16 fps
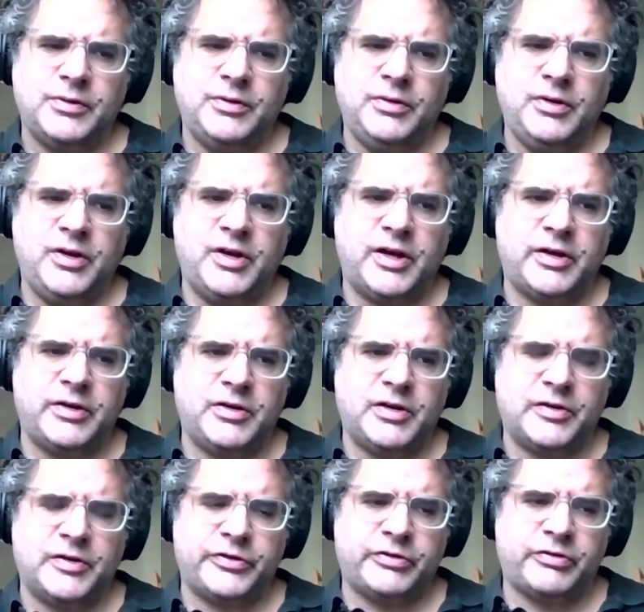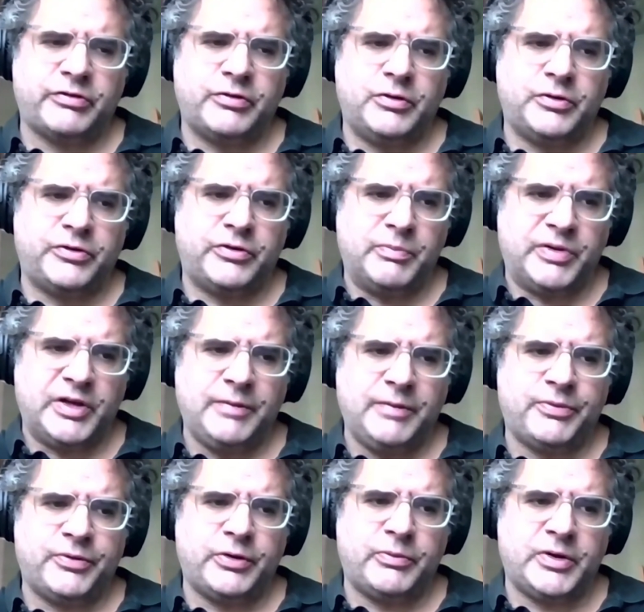Yeah, you have to store some
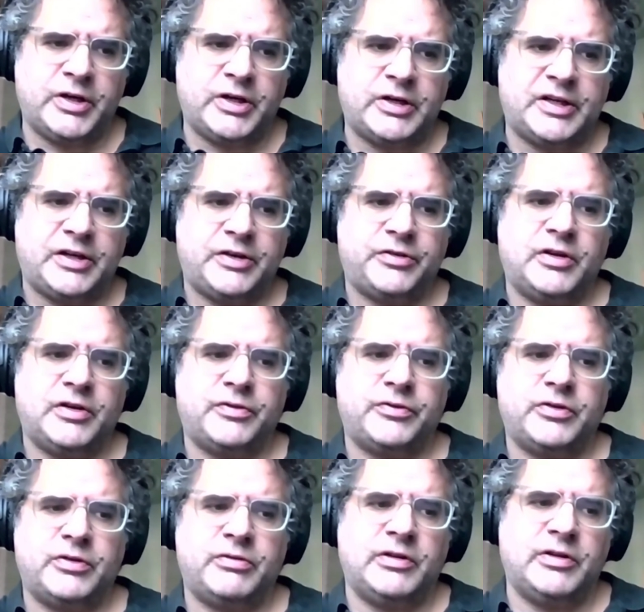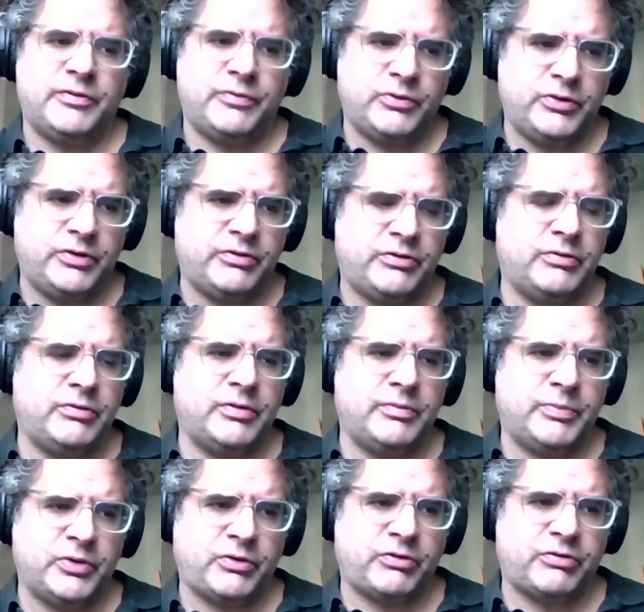paper in a warehouse. You have to deliver it to a
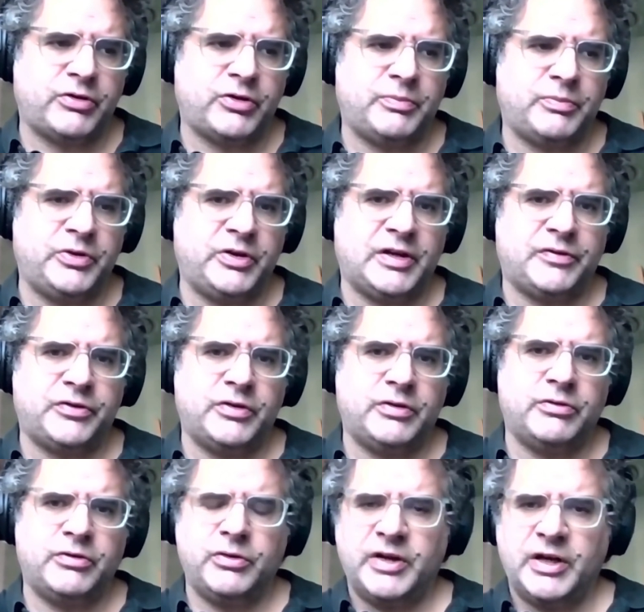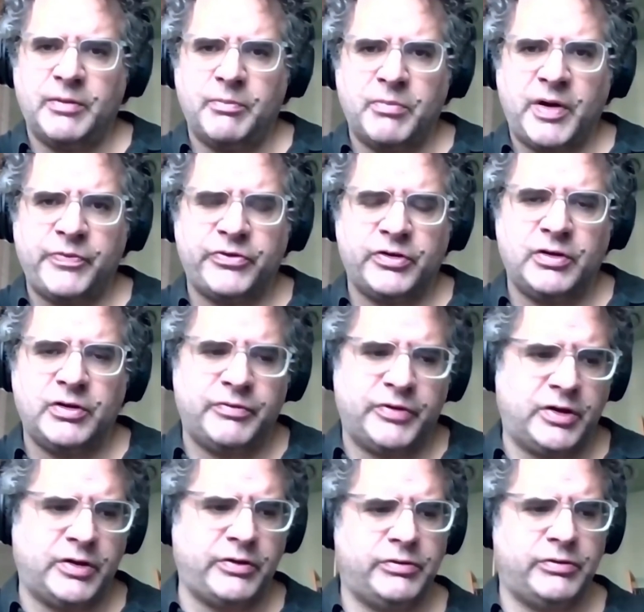bookshop. You have to do that months in
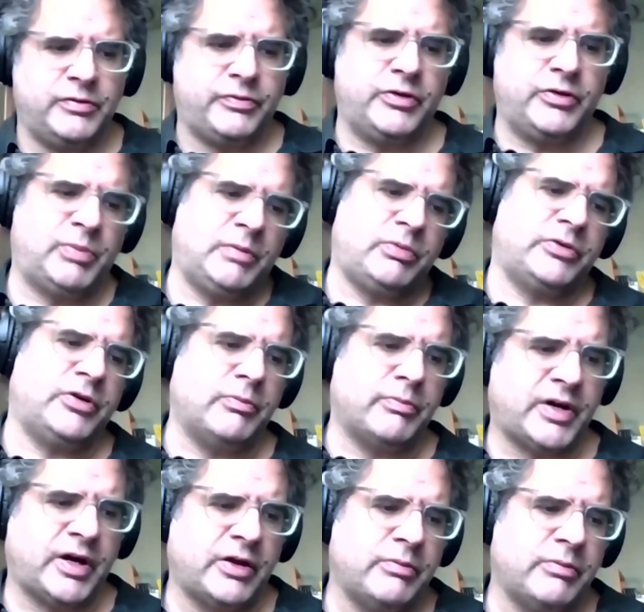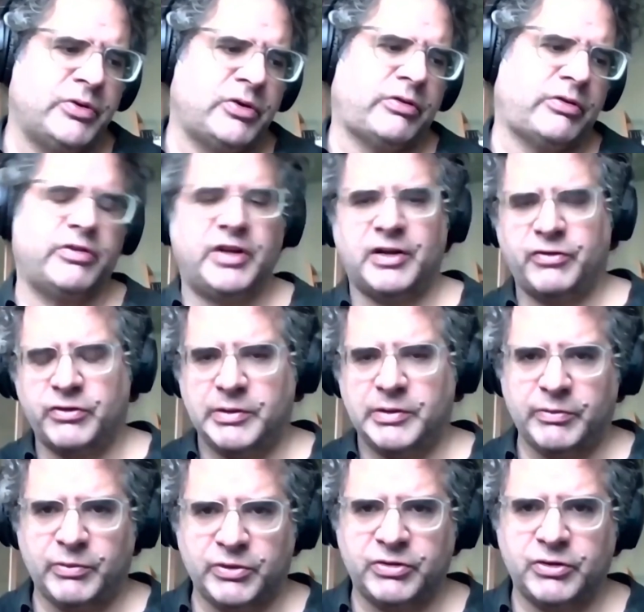advance. If the people don't buy the books, they have to
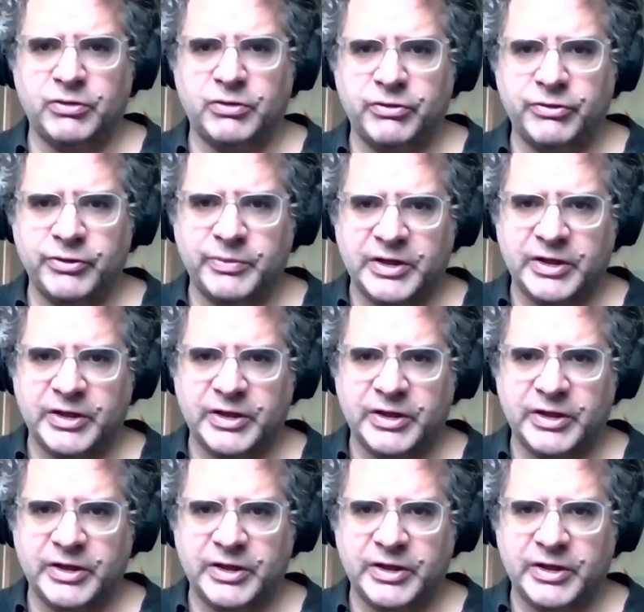be returned to the